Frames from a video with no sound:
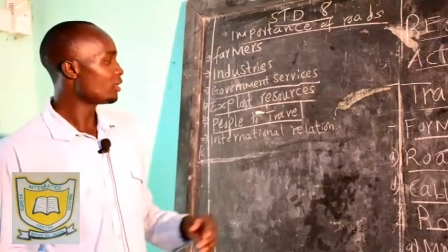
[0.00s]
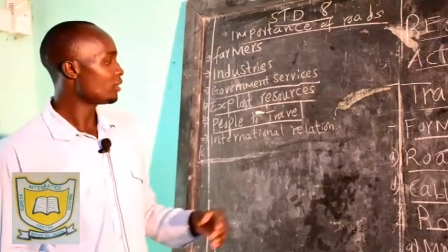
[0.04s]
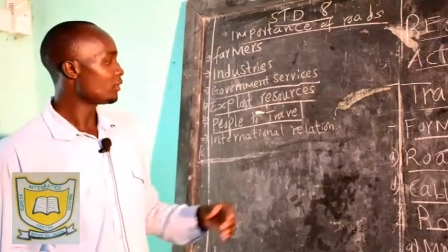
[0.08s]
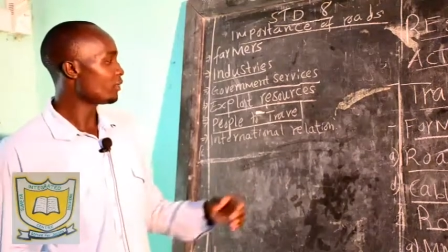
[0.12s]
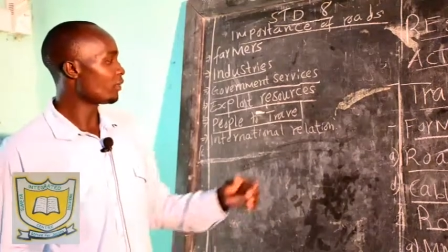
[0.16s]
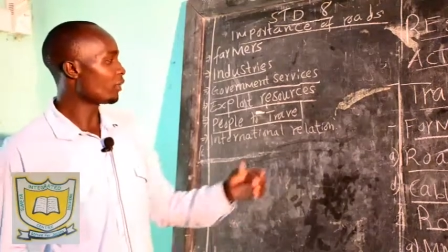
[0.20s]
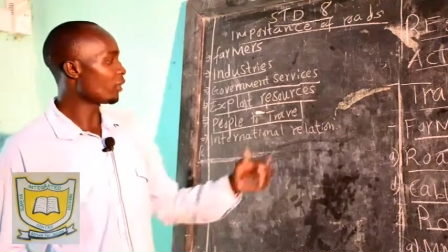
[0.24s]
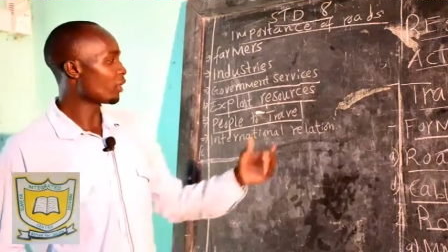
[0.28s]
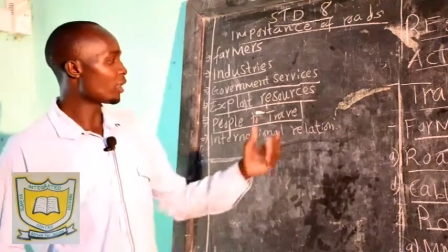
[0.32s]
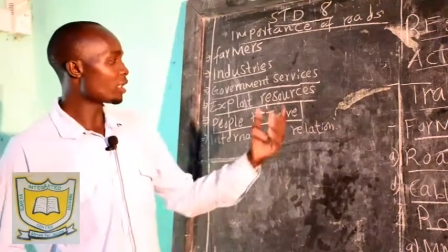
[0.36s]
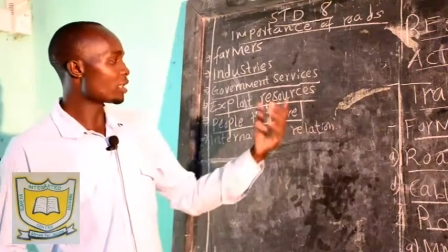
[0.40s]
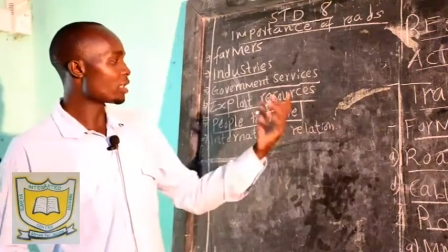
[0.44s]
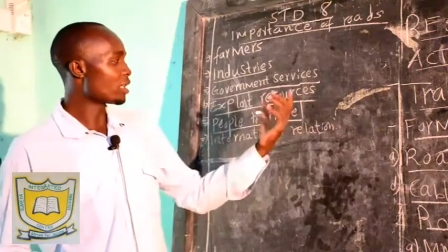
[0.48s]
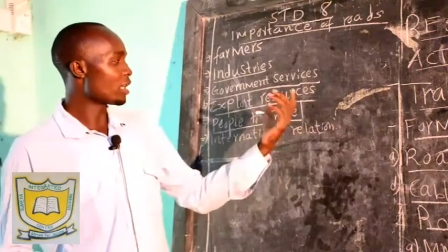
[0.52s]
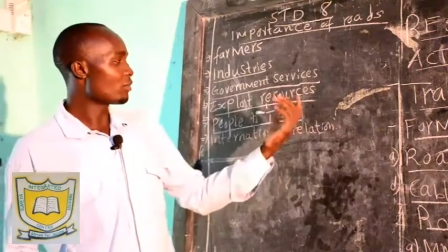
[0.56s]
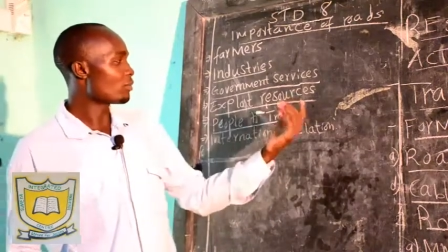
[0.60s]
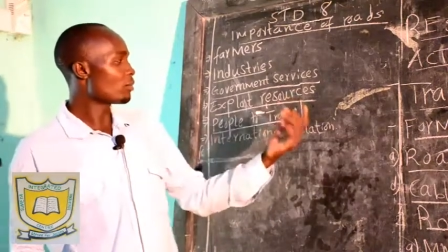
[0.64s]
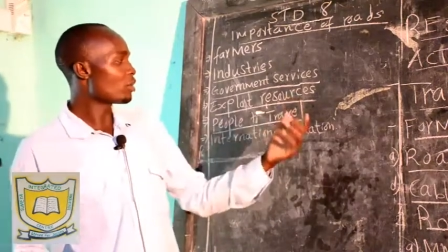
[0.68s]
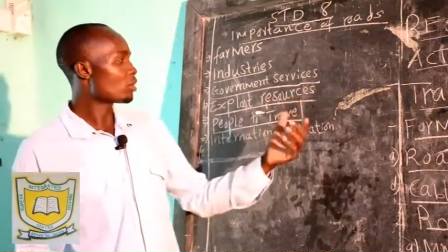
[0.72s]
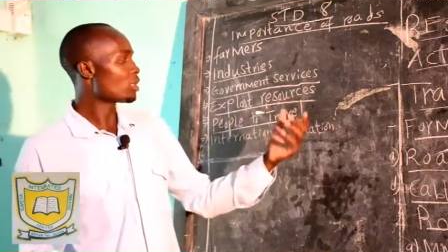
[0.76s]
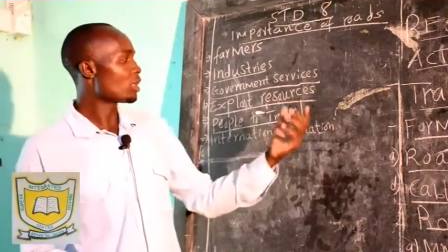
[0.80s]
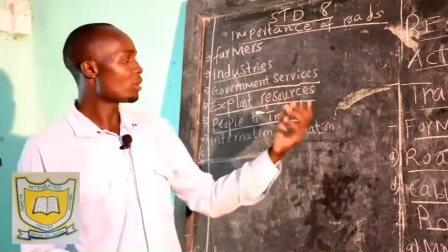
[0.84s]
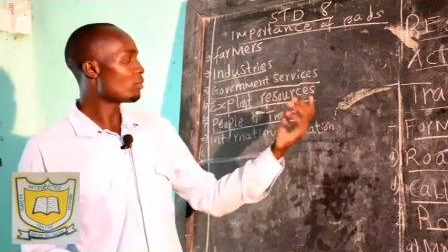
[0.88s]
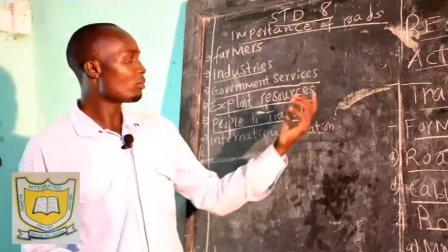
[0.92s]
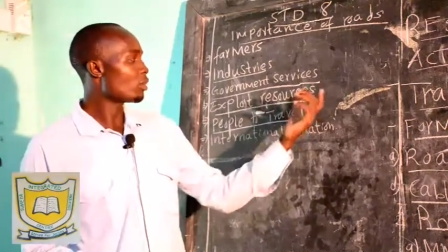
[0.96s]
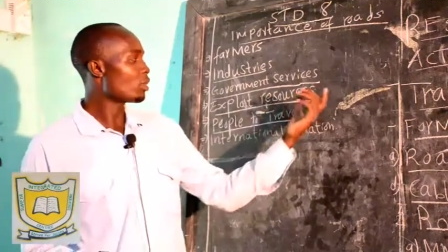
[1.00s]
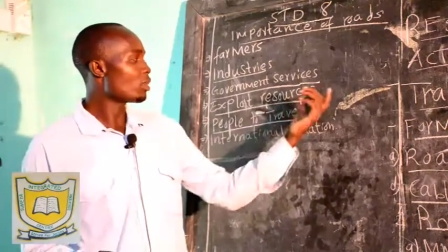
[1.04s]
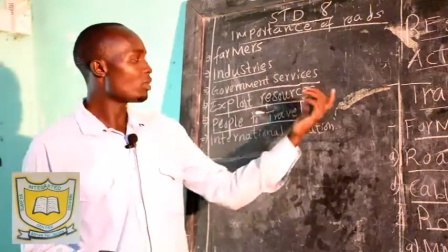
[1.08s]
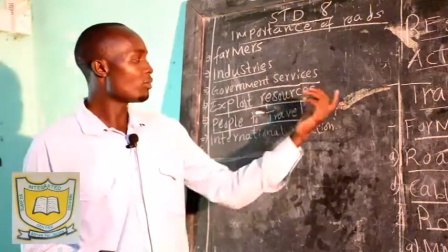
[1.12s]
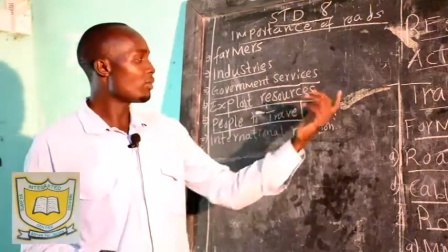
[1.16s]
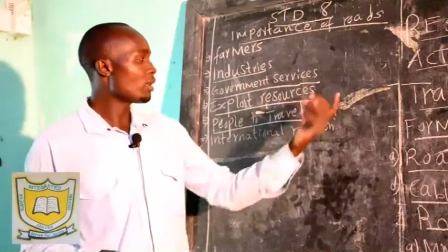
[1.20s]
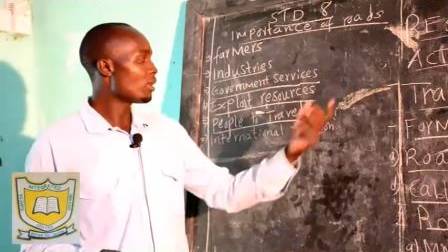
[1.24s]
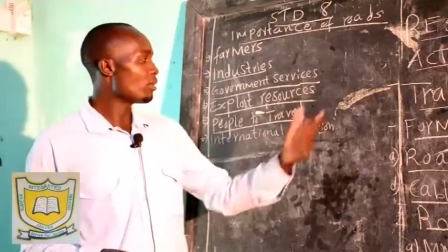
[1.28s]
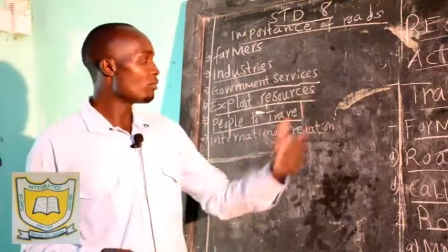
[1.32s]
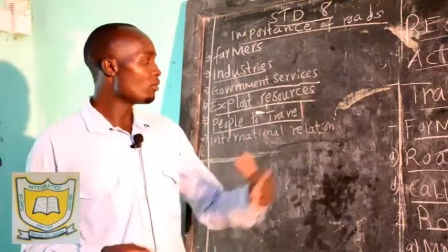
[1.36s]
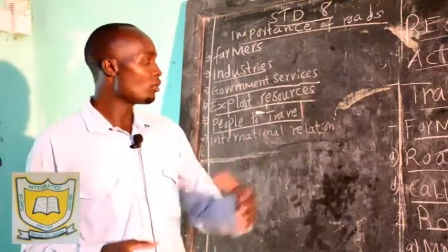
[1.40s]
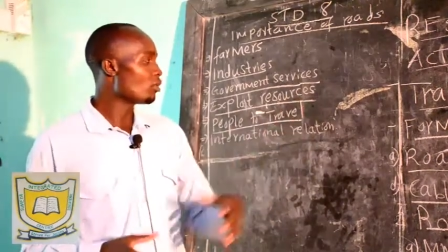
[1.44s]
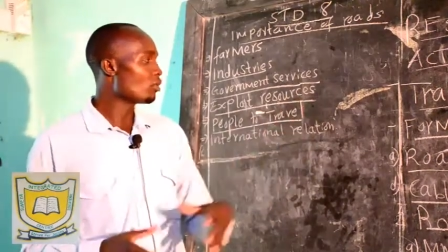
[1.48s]
For example, somebody
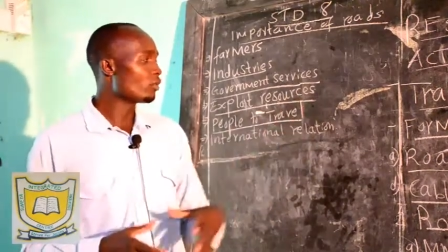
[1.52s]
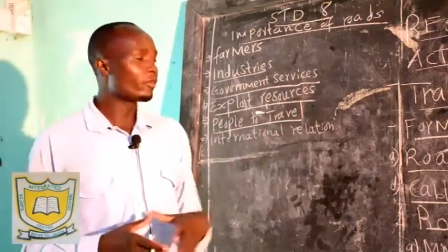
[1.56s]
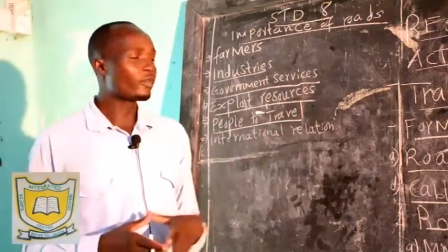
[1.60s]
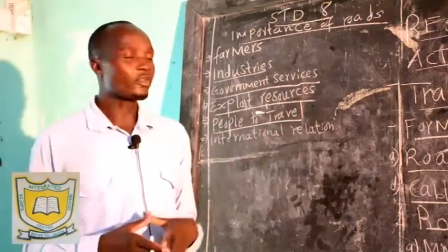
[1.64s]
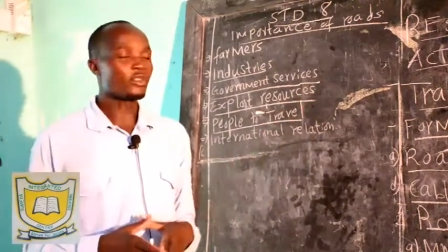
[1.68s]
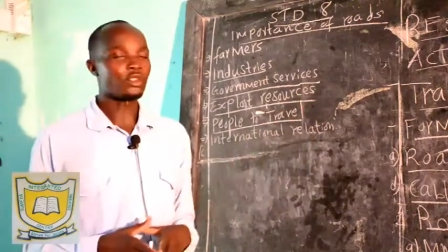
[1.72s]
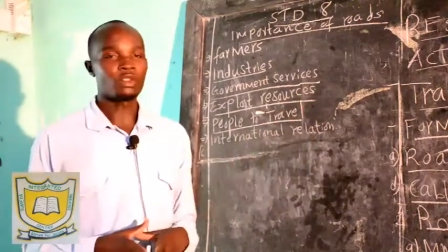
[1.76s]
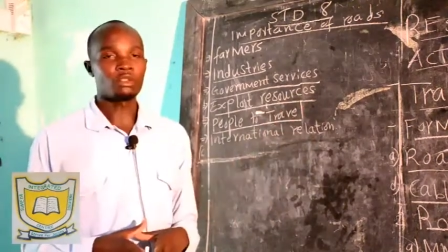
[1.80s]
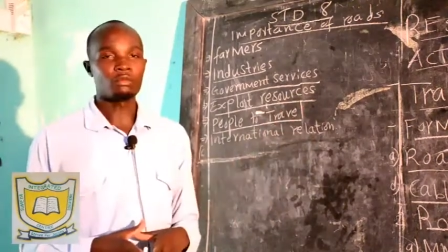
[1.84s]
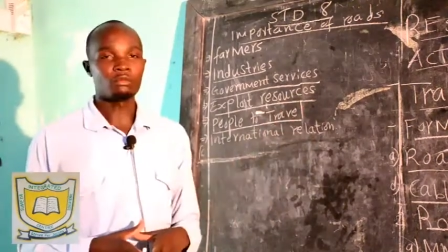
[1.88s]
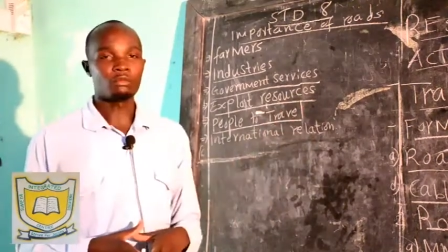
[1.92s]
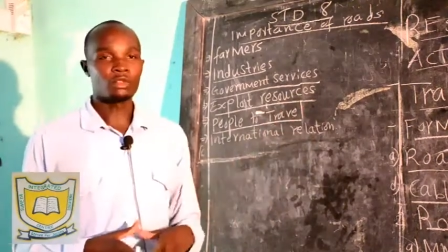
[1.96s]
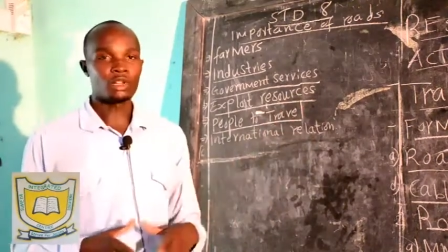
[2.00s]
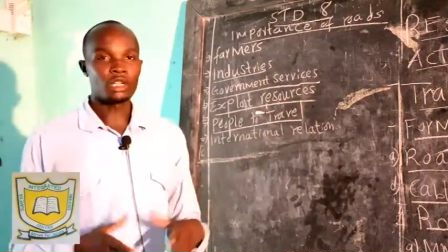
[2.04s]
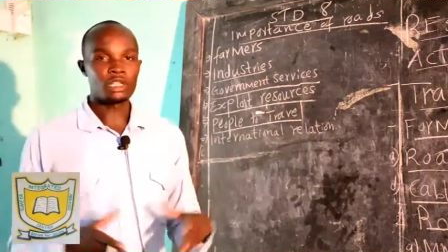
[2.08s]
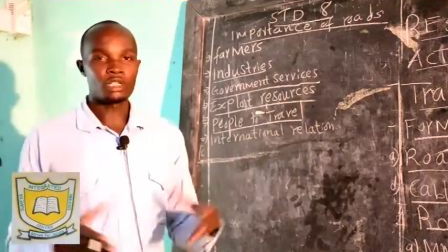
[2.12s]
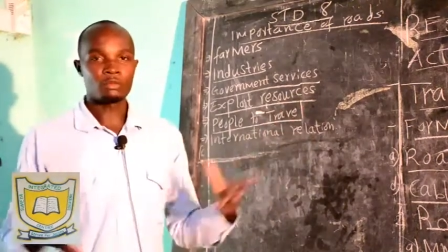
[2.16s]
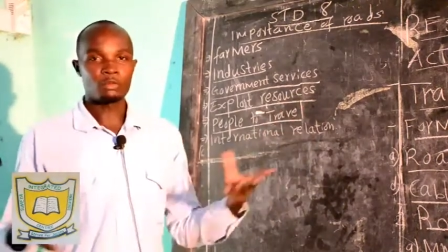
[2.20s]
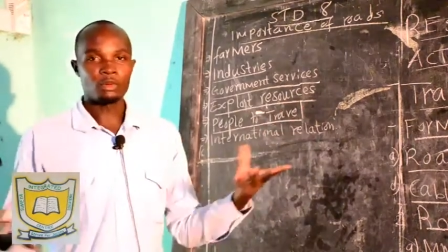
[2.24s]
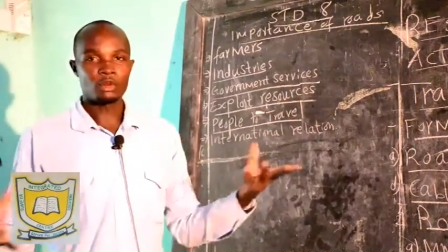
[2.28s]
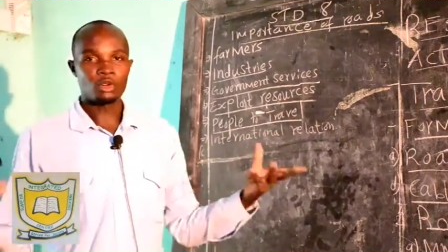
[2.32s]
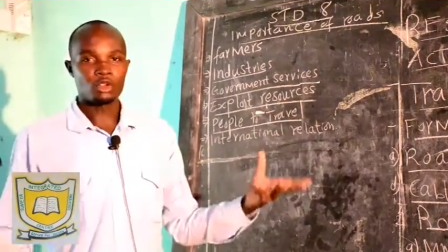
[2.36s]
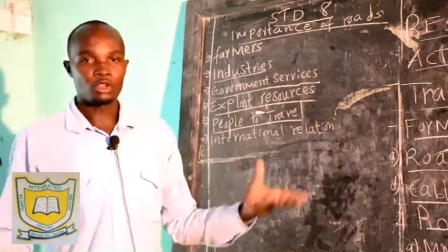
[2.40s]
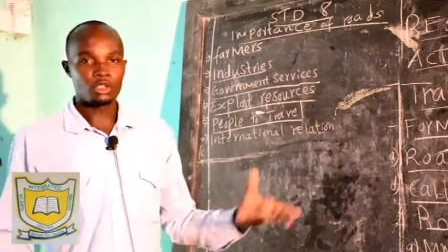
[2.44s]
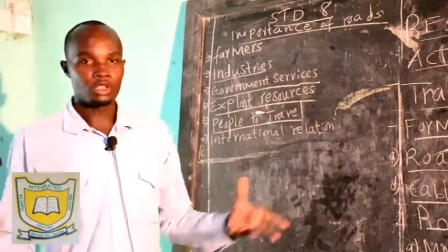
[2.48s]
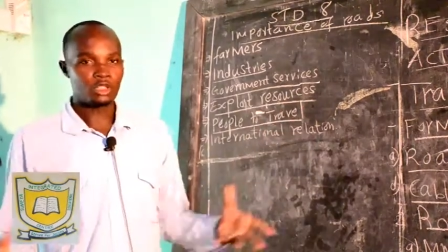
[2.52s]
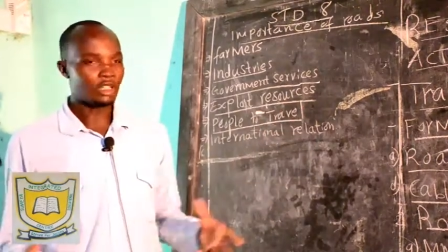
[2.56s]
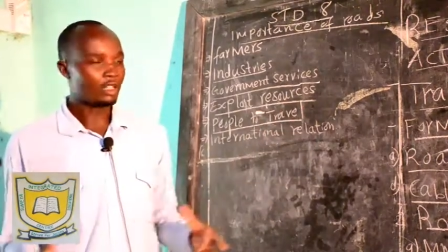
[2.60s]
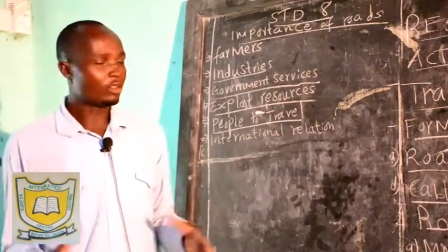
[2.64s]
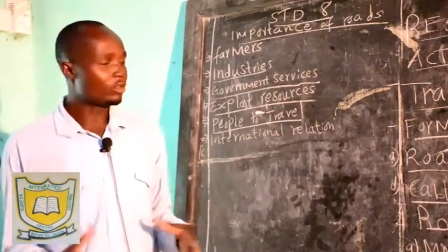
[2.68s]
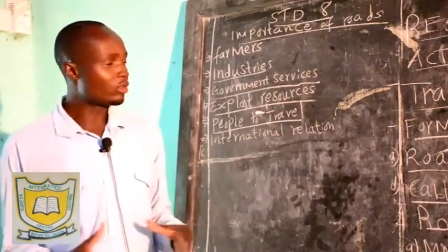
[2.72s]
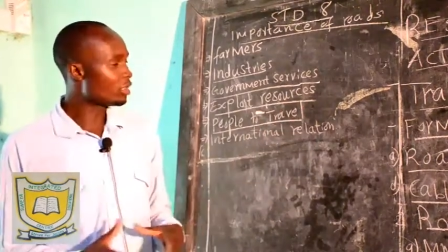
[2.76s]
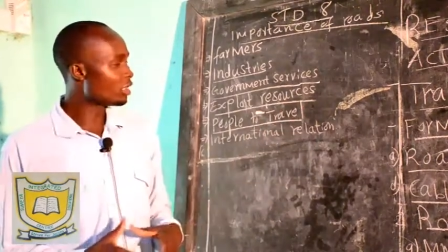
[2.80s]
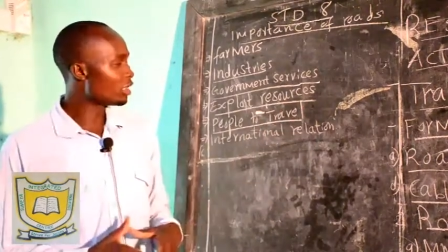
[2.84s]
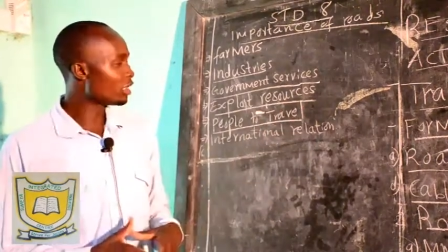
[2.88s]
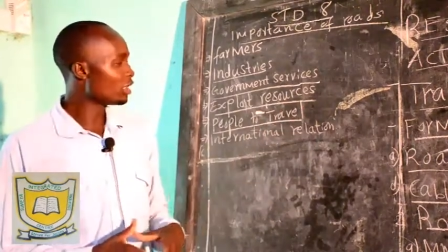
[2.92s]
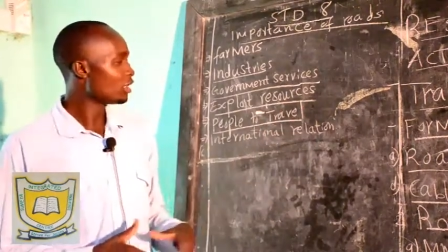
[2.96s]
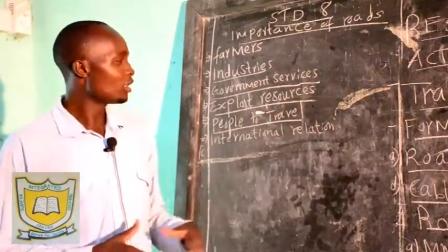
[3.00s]
may move from West Pokot
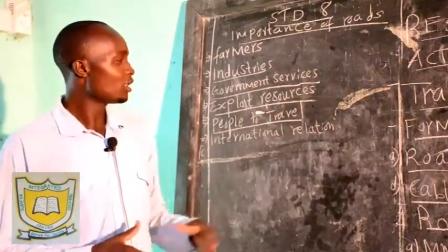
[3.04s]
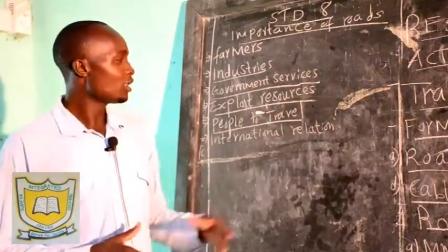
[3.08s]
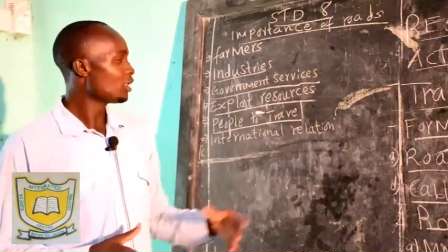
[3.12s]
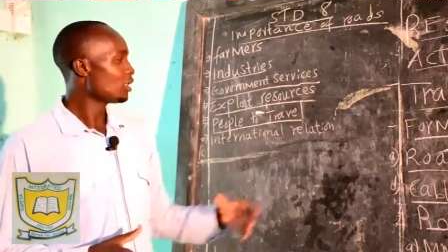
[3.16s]
County